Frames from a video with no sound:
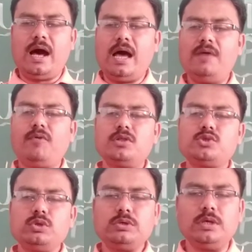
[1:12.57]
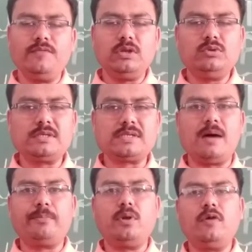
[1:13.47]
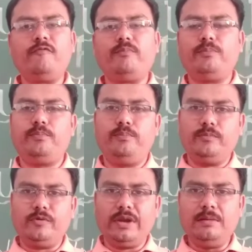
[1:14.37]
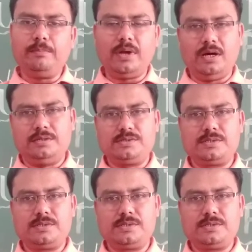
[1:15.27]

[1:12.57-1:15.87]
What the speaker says: I have also given you the example of green plants.